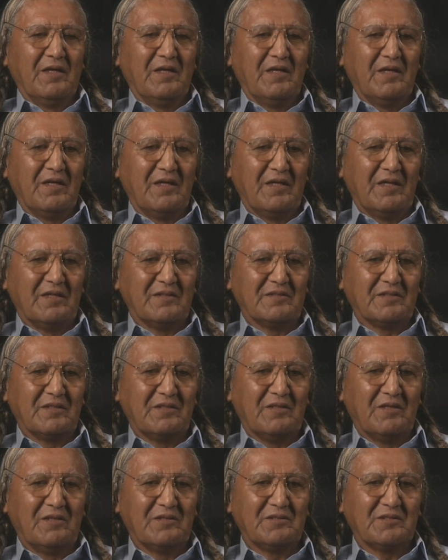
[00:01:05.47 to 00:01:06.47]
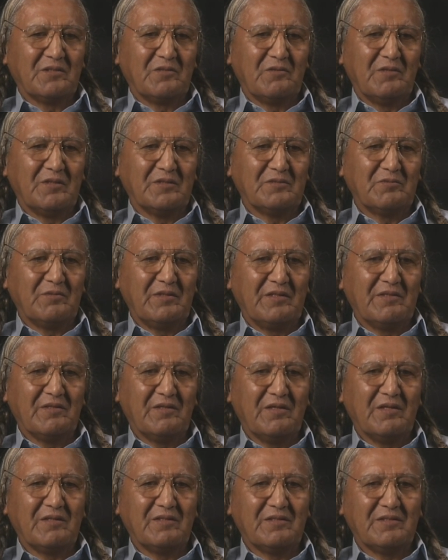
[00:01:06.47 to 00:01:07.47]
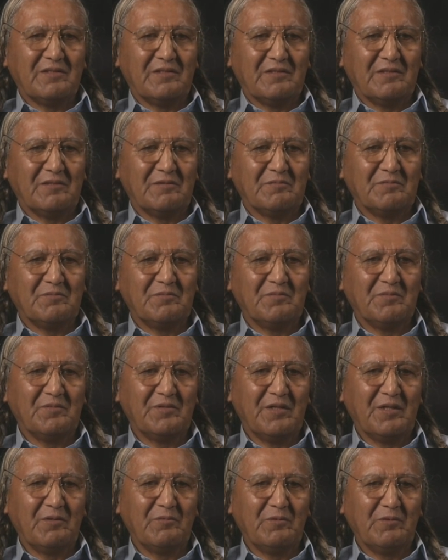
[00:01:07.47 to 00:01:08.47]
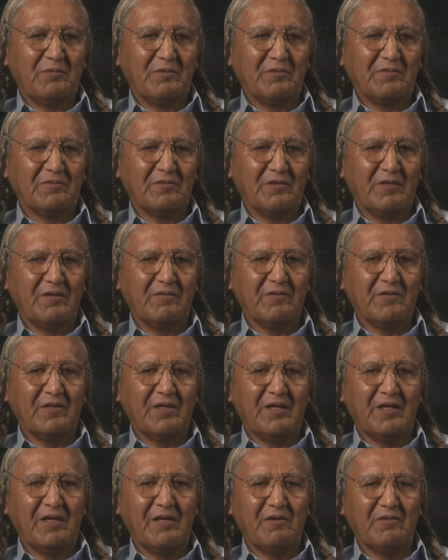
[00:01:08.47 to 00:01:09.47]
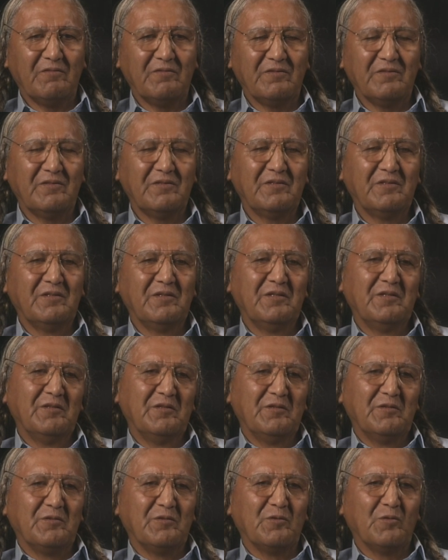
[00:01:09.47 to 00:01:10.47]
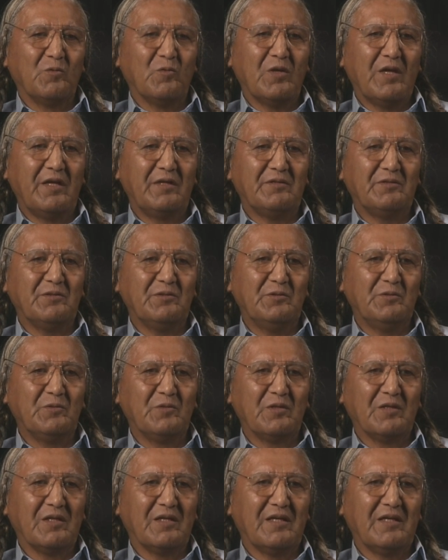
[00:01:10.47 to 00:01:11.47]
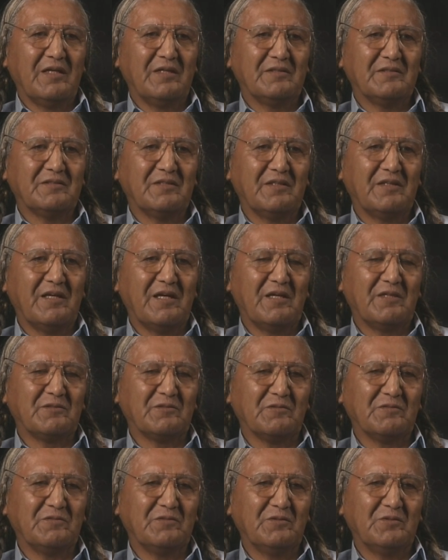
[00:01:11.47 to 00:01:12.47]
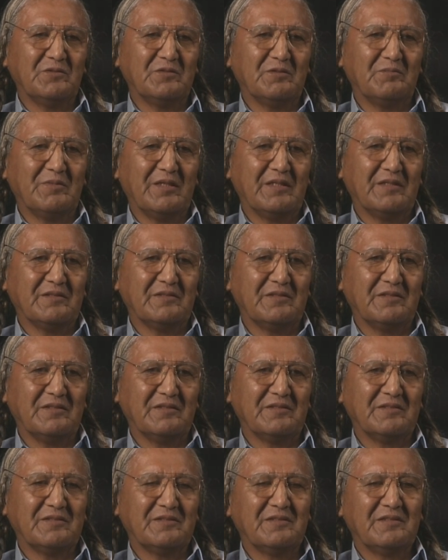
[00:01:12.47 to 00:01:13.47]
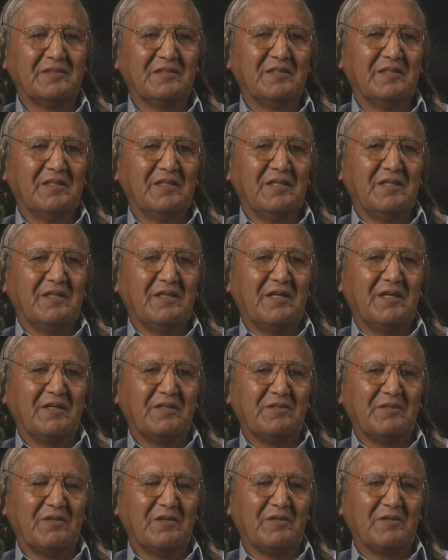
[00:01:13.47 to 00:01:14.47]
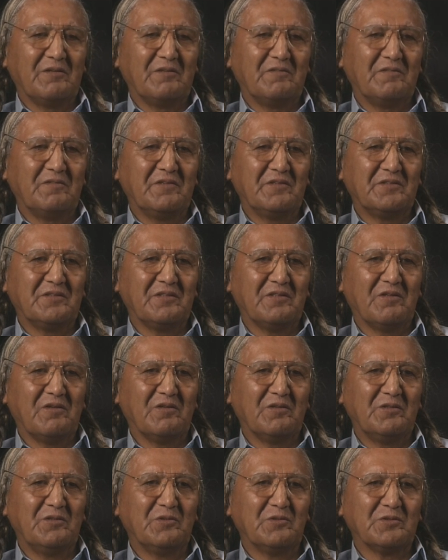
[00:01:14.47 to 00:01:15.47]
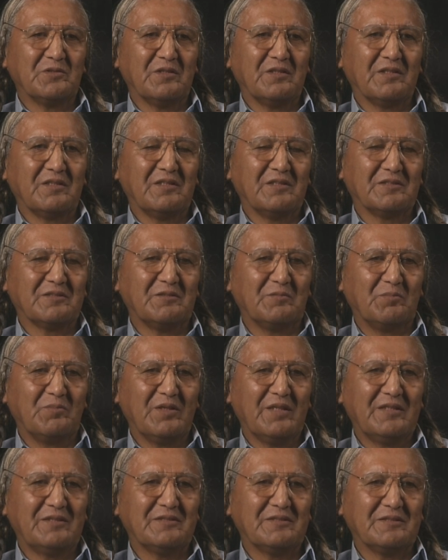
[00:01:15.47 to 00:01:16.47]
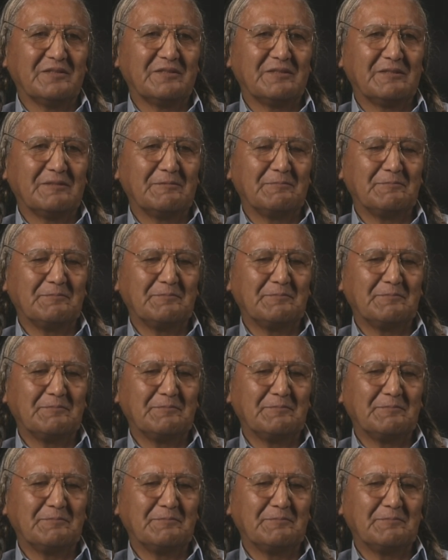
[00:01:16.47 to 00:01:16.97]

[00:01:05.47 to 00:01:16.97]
And as a consequence, we thought uh, then we would forever have the right to utilize the natural foods and medicines and to hunt and fish in all usual and accustomed places.